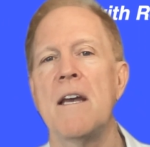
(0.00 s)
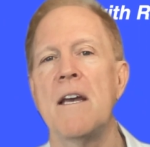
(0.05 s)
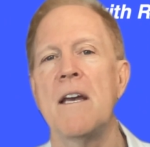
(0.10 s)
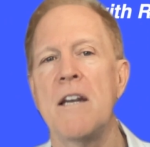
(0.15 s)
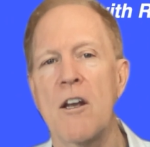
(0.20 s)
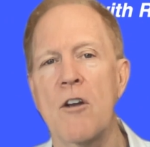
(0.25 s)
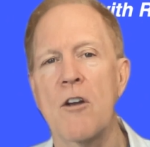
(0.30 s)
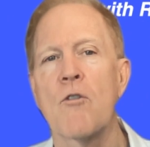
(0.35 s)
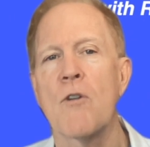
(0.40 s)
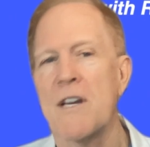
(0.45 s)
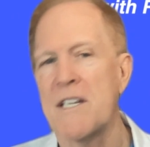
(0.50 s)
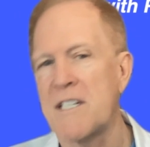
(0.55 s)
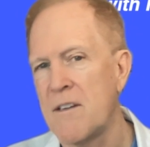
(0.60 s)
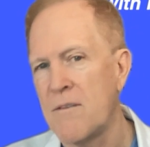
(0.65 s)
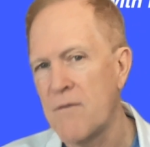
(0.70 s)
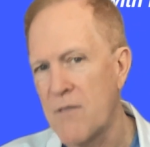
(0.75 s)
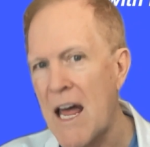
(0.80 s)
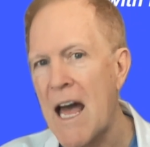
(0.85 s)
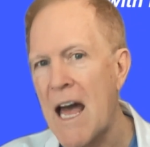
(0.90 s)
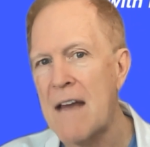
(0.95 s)
an
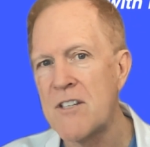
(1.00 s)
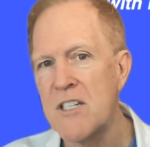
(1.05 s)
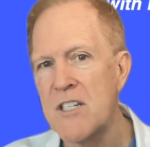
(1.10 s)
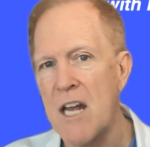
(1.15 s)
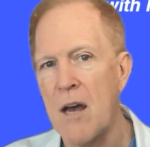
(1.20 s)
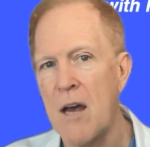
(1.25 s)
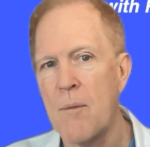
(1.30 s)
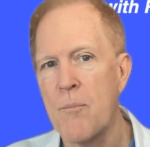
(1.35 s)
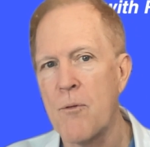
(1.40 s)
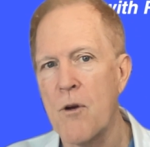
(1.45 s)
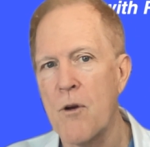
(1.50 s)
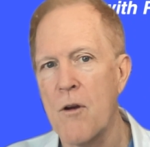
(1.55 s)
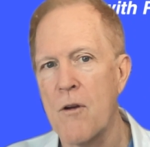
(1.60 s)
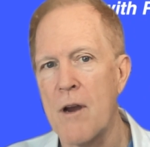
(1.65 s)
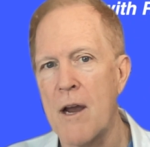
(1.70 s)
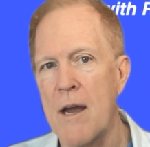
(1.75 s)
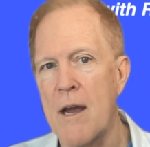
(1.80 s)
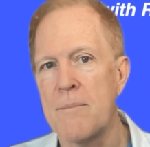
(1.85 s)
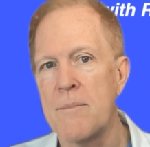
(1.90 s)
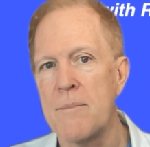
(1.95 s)
aggressive lifestyle
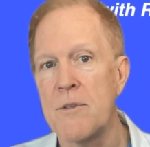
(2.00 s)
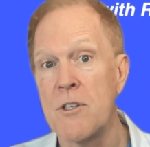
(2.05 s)
program